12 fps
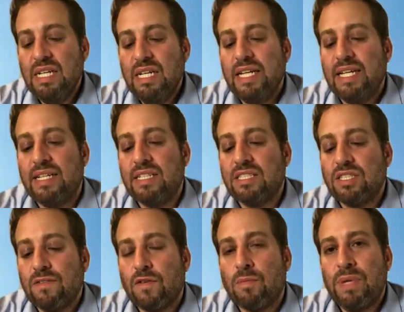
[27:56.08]
is
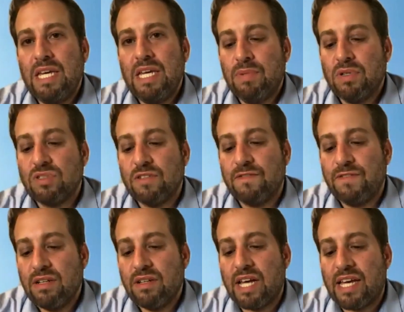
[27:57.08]
for people to
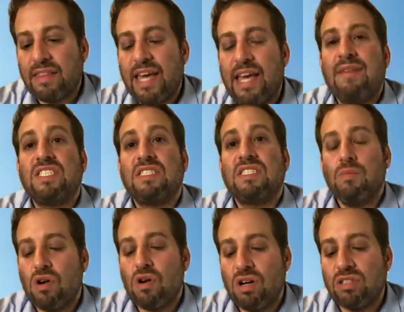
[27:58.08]
feel like they have
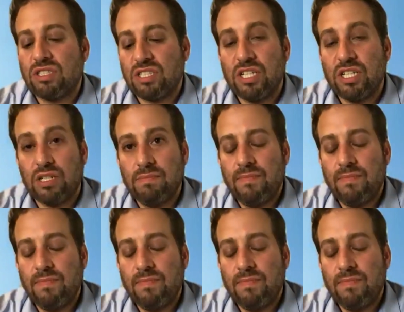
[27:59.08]
somewhere else to go.